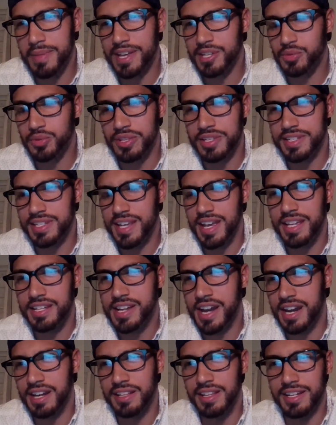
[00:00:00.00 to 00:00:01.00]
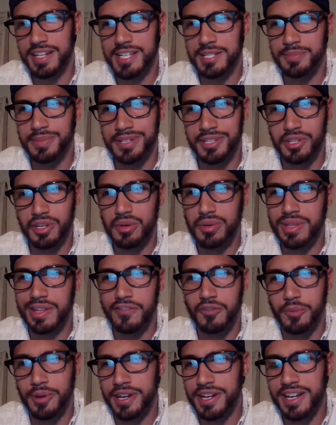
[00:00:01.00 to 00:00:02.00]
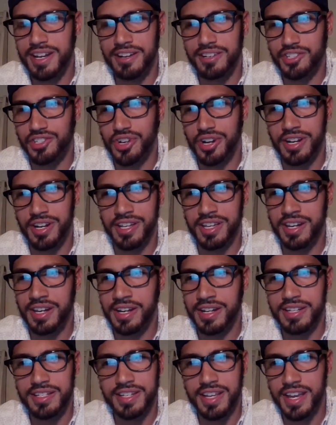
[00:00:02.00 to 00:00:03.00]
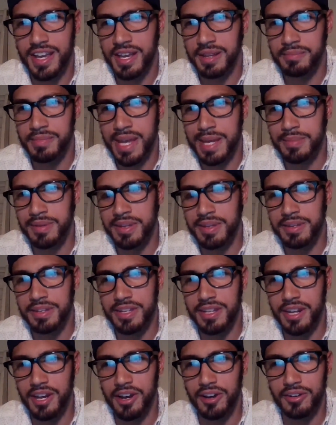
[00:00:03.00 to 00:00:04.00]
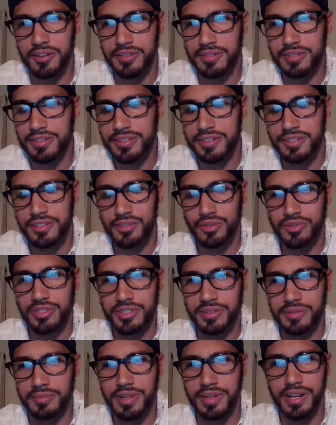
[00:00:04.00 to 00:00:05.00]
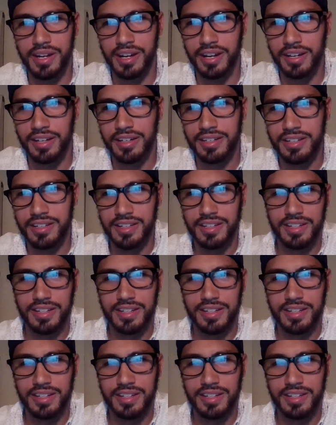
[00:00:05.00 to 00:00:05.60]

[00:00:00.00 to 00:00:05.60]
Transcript: know, probably mess with his head, kind of like he's been doing with everybody else. Try to get in his head, maybe, you know, do some uh,